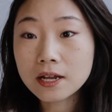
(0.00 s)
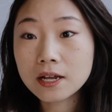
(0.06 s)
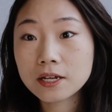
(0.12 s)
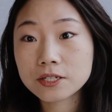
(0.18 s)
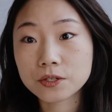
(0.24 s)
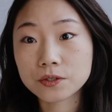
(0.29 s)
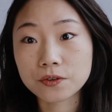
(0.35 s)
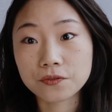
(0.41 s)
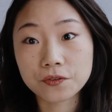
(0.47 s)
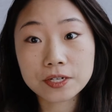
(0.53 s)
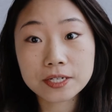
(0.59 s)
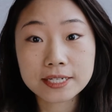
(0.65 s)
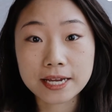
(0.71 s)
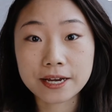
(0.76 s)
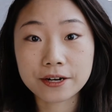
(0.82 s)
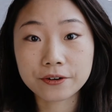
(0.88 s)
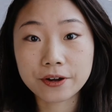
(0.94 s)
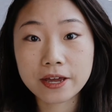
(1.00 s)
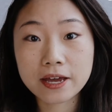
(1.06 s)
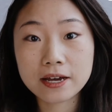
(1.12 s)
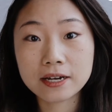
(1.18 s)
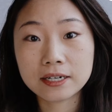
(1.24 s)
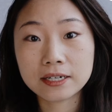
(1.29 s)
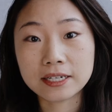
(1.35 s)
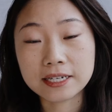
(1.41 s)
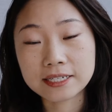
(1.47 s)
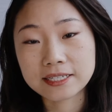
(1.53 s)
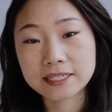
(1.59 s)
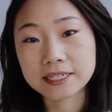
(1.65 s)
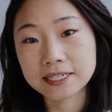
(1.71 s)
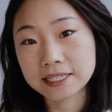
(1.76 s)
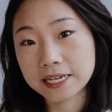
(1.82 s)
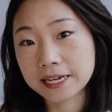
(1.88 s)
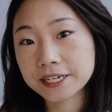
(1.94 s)
So the first area is the
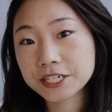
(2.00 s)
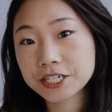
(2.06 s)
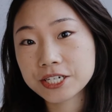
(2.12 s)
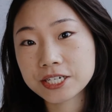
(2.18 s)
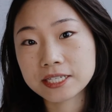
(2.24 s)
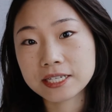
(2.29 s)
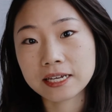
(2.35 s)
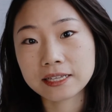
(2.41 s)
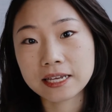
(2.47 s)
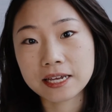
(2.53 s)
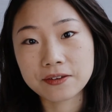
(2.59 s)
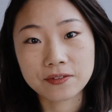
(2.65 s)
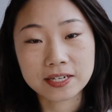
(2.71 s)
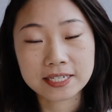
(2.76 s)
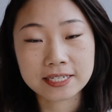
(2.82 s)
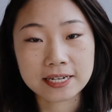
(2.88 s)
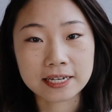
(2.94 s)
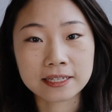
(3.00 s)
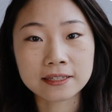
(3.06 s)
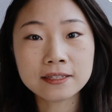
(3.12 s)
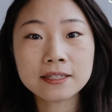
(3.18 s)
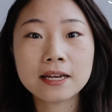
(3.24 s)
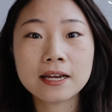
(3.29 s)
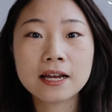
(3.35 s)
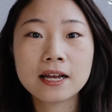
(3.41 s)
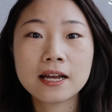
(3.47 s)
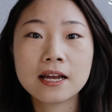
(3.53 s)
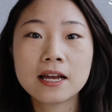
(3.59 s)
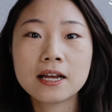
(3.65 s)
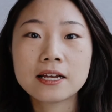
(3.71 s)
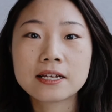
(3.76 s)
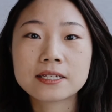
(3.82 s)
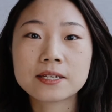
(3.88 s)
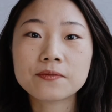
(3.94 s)
stage that they invest in.
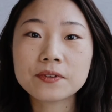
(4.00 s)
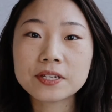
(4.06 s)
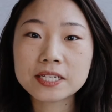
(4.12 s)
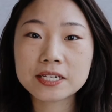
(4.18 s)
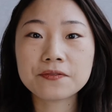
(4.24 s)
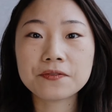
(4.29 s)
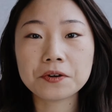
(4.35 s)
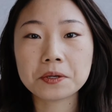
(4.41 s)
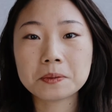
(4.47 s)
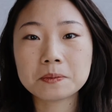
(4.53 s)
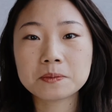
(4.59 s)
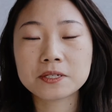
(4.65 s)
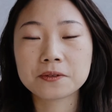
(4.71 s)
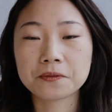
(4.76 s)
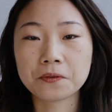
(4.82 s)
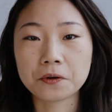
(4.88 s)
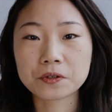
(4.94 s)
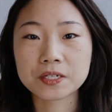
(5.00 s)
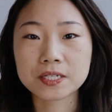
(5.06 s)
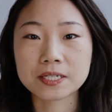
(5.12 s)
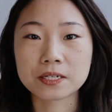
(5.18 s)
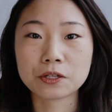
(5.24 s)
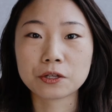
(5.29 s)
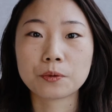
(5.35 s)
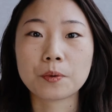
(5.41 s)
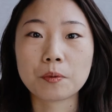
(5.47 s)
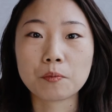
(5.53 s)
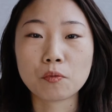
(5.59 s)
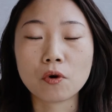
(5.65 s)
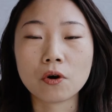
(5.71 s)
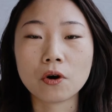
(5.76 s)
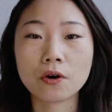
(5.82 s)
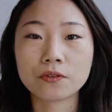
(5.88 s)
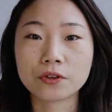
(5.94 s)
Some VC firms focus a little bit
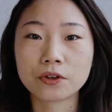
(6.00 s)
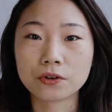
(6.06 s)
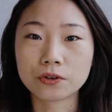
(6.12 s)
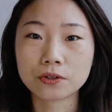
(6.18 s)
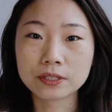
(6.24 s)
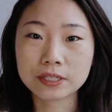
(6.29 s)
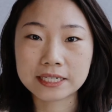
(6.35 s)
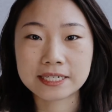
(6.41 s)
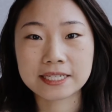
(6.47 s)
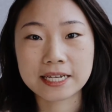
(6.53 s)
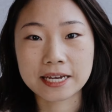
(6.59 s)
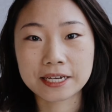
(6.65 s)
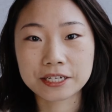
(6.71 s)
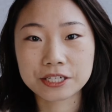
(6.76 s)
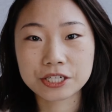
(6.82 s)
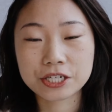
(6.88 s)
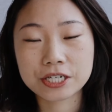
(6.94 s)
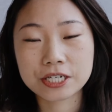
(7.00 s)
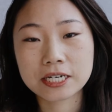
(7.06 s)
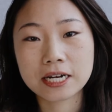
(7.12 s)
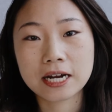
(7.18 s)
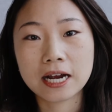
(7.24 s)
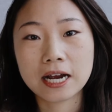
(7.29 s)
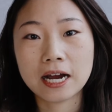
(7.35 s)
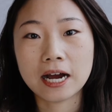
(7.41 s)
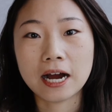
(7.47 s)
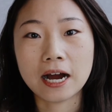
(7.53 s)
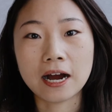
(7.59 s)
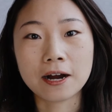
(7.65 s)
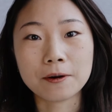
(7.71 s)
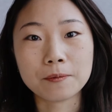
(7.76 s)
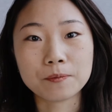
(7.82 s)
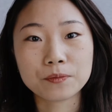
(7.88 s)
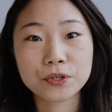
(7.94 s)
more on the early stage.
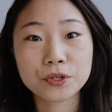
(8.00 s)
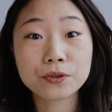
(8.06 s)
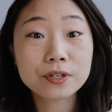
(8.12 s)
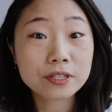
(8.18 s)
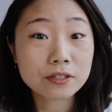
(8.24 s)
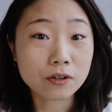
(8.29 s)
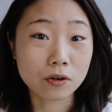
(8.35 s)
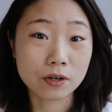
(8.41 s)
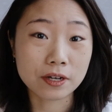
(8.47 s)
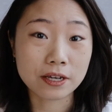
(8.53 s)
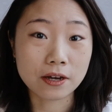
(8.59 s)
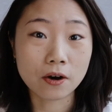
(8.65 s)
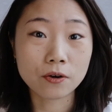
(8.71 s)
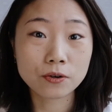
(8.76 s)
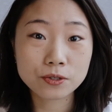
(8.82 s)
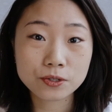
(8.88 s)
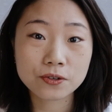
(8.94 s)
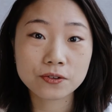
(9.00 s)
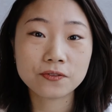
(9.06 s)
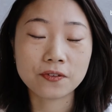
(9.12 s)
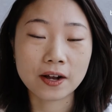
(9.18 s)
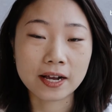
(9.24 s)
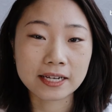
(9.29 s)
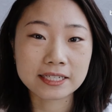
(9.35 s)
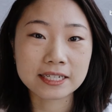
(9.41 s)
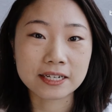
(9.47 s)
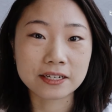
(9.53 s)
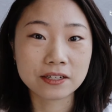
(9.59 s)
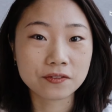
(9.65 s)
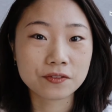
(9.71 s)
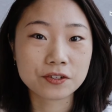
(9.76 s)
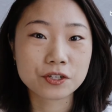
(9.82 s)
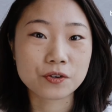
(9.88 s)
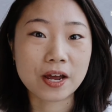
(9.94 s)
You can also find
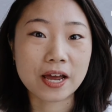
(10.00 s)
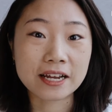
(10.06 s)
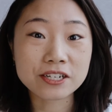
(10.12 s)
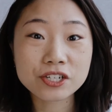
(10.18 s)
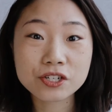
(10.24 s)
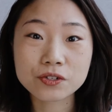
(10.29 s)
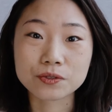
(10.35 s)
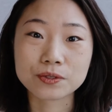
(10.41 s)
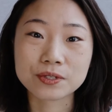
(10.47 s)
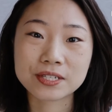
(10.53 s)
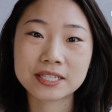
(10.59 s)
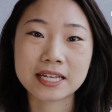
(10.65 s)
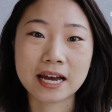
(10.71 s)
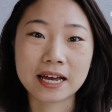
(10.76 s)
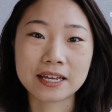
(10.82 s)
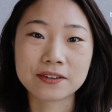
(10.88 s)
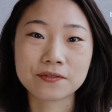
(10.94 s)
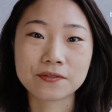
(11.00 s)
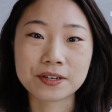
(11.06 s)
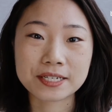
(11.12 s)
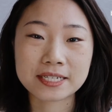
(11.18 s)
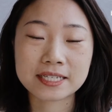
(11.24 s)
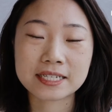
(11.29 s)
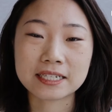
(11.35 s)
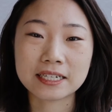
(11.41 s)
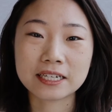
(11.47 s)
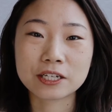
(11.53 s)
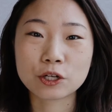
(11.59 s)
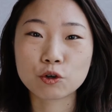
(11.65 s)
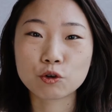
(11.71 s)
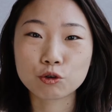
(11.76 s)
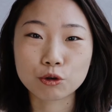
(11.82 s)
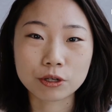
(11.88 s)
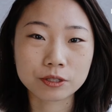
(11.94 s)
individual angels that invest
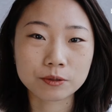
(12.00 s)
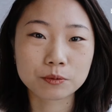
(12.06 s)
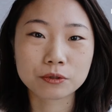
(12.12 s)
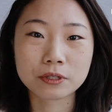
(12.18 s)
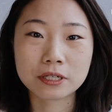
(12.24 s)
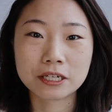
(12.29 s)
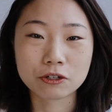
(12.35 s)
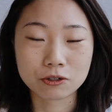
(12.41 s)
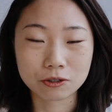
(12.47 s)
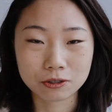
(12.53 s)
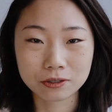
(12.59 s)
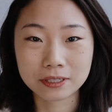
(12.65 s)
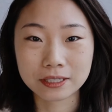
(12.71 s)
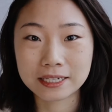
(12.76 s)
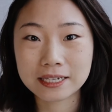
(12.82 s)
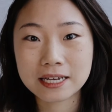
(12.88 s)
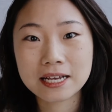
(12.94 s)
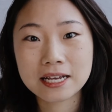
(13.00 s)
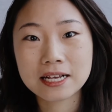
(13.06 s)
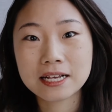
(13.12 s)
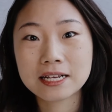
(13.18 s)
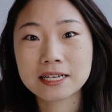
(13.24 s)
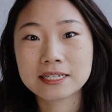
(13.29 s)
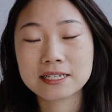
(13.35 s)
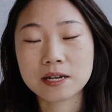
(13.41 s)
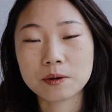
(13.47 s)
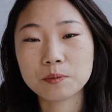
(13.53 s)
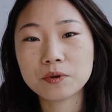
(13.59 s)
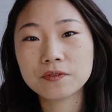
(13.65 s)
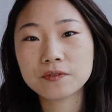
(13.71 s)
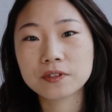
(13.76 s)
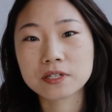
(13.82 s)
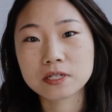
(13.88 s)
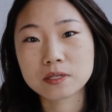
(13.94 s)
incredibly early. Some
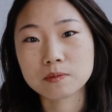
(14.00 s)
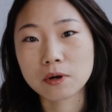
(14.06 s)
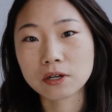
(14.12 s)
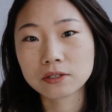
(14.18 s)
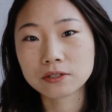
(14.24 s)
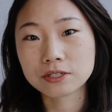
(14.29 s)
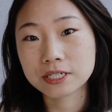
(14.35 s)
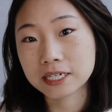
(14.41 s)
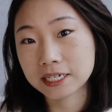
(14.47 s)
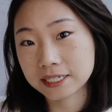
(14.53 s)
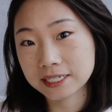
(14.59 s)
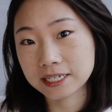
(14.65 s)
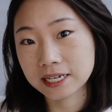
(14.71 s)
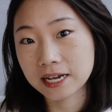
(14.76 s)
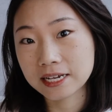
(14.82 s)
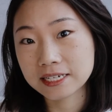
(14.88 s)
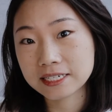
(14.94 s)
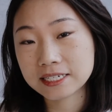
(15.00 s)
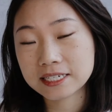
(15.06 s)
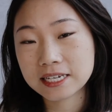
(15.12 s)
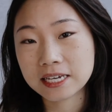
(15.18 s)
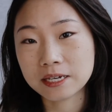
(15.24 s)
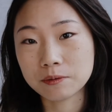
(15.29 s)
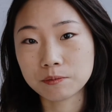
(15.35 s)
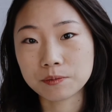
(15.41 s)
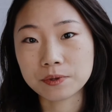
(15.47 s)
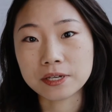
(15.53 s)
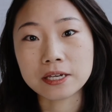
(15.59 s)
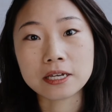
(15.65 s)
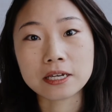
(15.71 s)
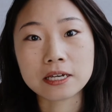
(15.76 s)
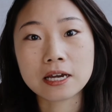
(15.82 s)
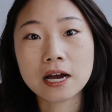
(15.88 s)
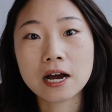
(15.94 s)
of the smaller check size can
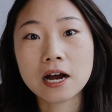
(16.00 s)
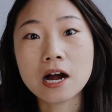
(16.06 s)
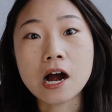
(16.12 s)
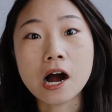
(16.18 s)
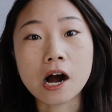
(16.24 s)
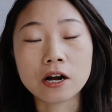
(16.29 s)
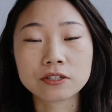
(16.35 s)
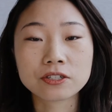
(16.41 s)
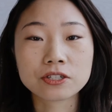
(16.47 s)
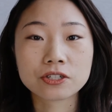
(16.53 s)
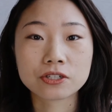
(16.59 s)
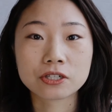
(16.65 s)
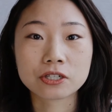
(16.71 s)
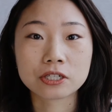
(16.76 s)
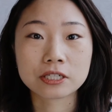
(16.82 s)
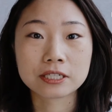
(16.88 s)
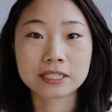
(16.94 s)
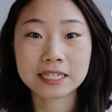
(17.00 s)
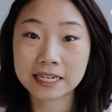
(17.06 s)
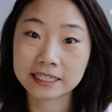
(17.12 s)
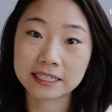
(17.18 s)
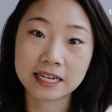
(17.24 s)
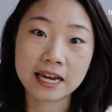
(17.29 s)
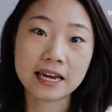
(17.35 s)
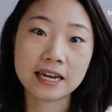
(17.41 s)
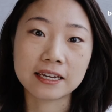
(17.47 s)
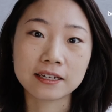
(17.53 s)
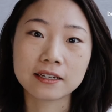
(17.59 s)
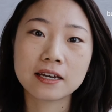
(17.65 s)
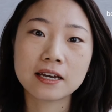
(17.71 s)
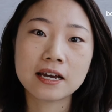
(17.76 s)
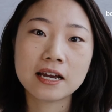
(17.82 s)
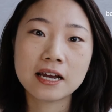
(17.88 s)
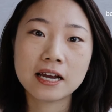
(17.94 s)
be under 10K.
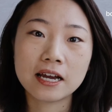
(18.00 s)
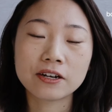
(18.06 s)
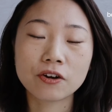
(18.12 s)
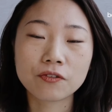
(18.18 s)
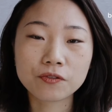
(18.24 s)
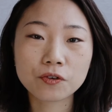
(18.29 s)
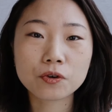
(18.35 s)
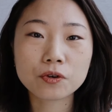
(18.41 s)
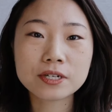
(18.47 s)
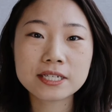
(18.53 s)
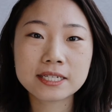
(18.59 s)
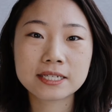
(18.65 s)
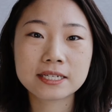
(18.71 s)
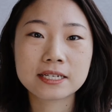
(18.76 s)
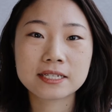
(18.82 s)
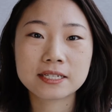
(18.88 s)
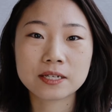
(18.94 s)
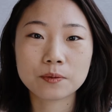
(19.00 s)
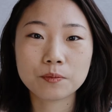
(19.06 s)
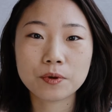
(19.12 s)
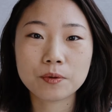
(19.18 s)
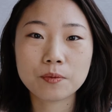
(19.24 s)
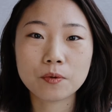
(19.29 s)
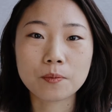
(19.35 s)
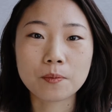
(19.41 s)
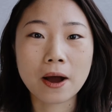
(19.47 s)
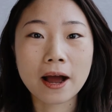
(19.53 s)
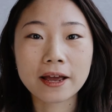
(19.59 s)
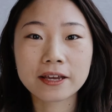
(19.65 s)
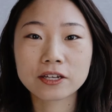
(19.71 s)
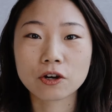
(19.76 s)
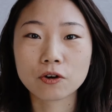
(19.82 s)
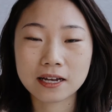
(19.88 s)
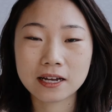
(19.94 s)
And of course, some people
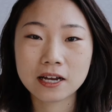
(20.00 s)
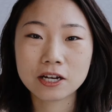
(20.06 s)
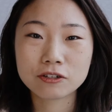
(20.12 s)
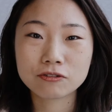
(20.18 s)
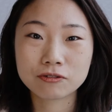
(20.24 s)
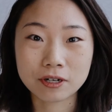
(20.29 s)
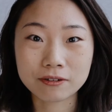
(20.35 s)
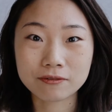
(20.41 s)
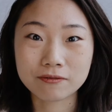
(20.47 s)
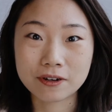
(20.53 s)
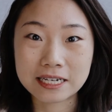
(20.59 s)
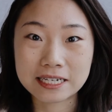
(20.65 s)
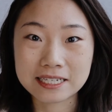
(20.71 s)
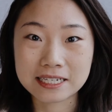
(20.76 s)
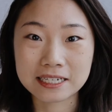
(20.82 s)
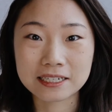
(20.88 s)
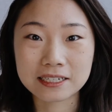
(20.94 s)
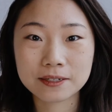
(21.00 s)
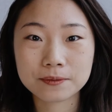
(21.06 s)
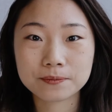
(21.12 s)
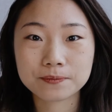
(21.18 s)
might go crowd raising.